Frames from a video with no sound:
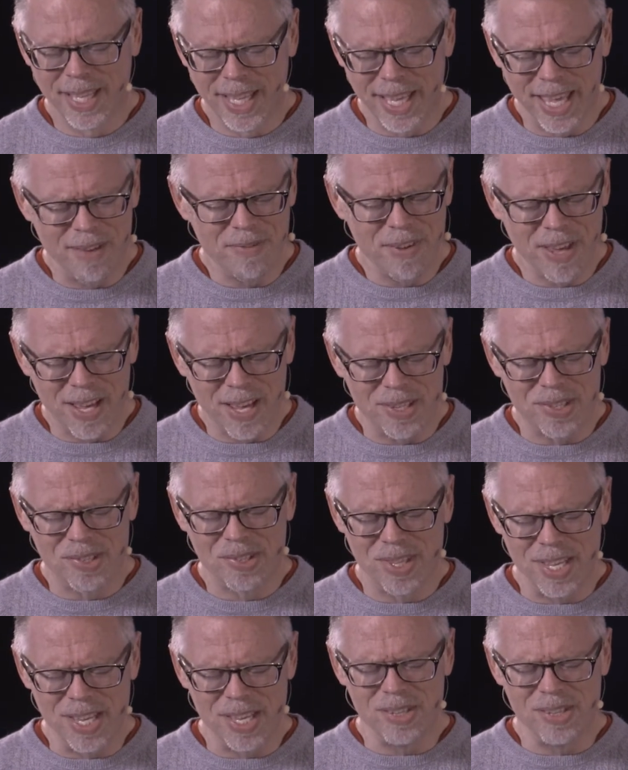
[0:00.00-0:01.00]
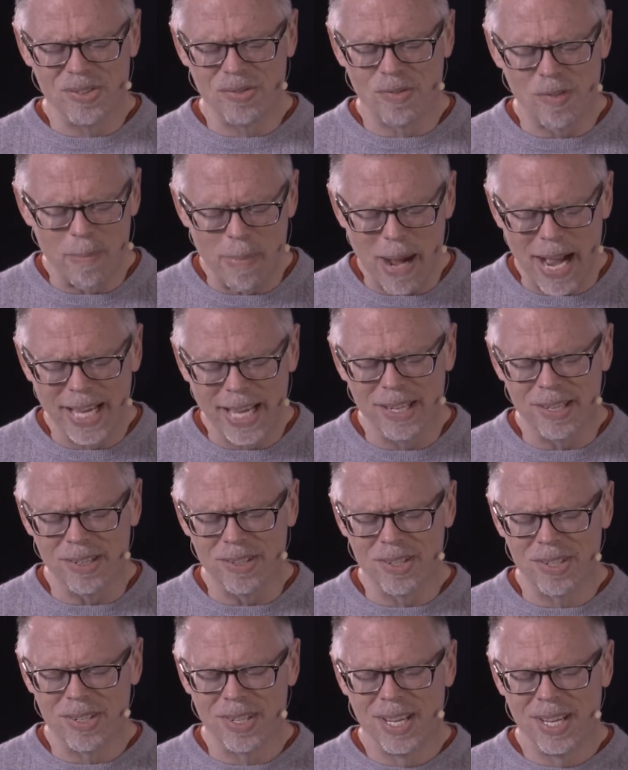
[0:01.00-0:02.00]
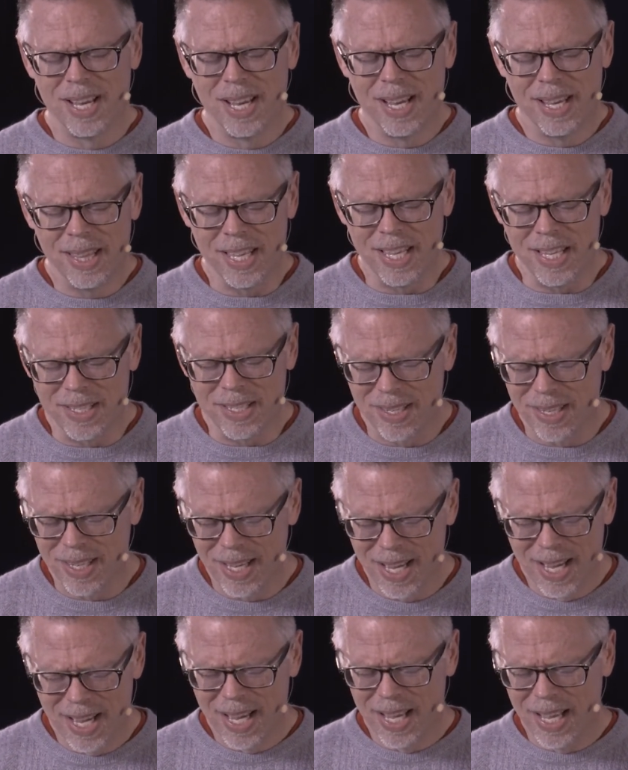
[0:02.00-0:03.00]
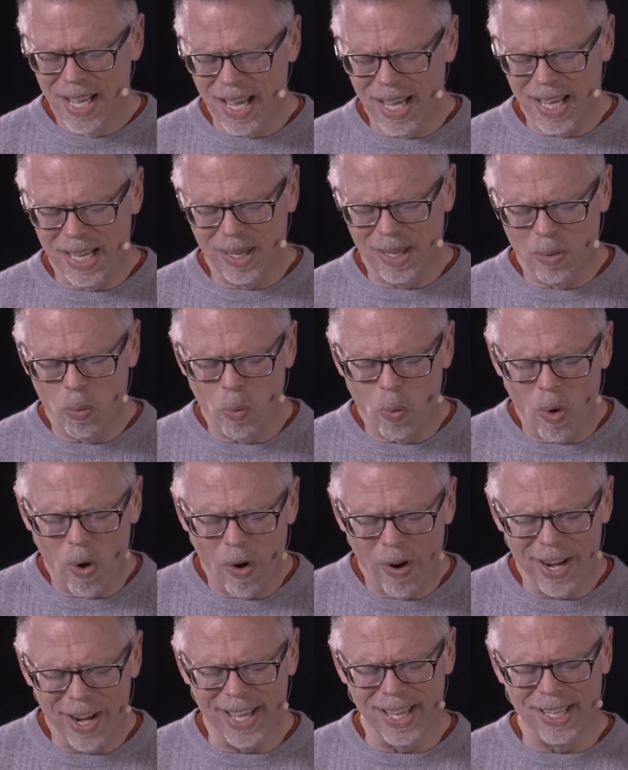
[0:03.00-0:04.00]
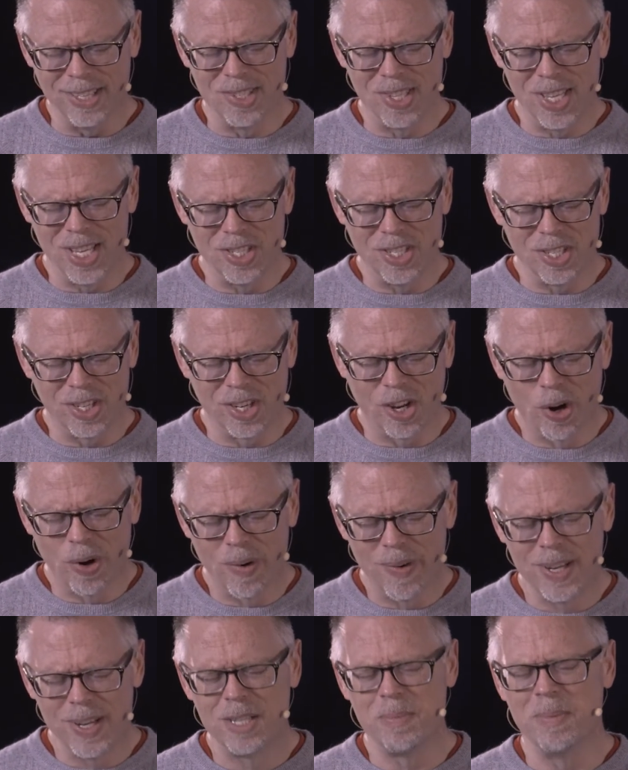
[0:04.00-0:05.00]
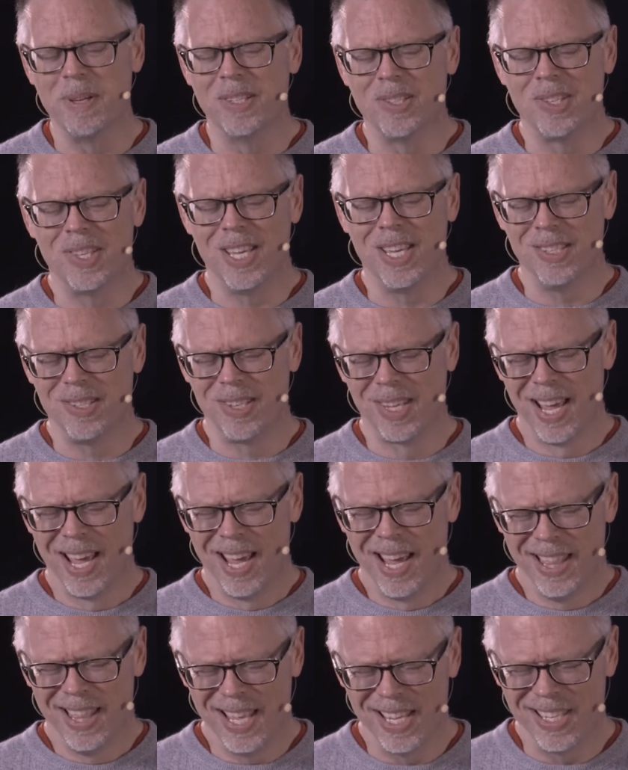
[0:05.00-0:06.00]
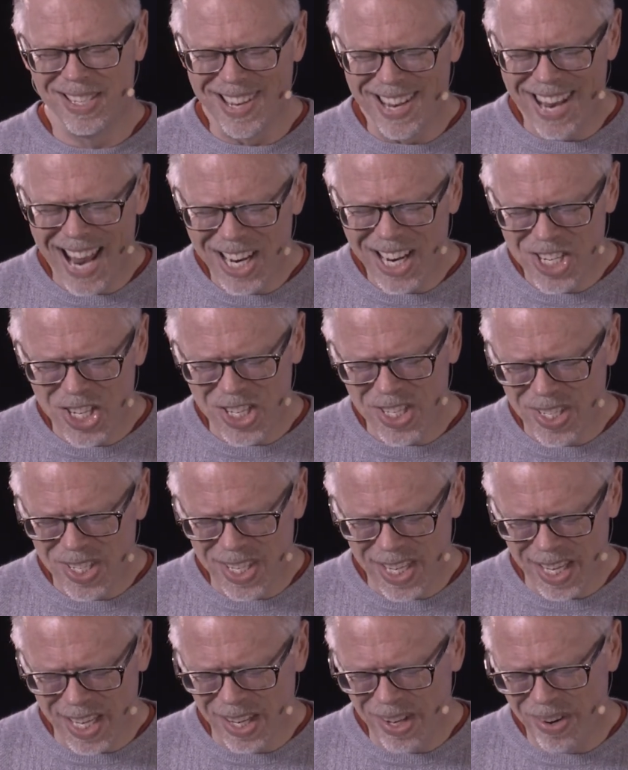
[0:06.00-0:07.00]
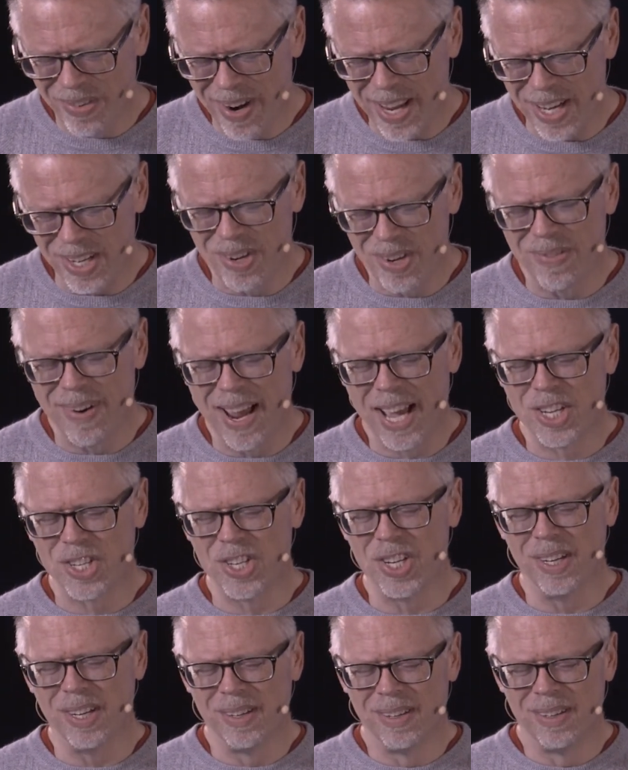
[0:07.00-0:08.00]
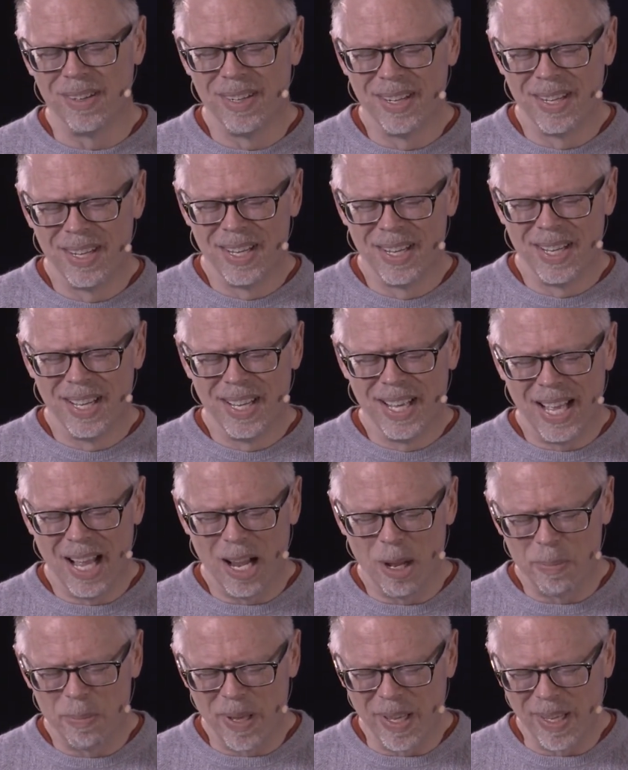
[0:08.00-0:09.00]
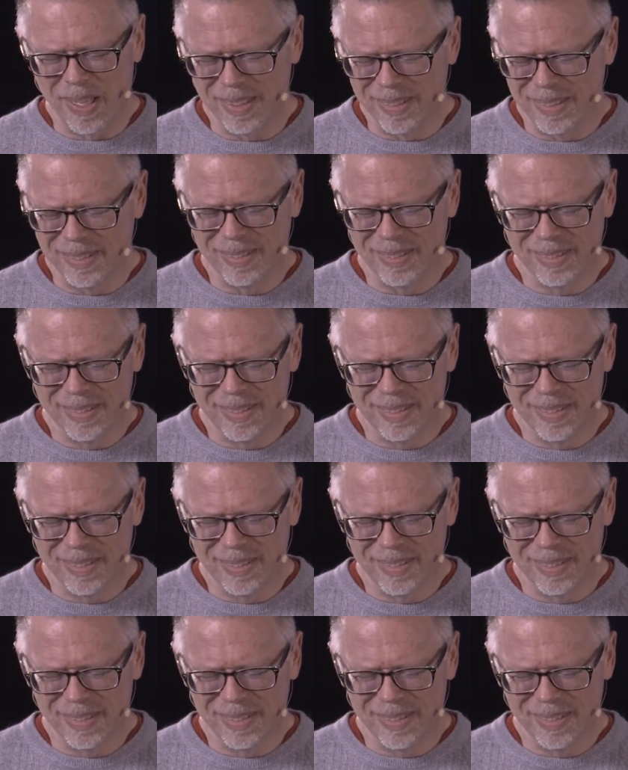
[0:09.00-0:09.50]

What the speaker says: giving us these reminders, these warnings, these encouragements, these nudges in the right direction, helping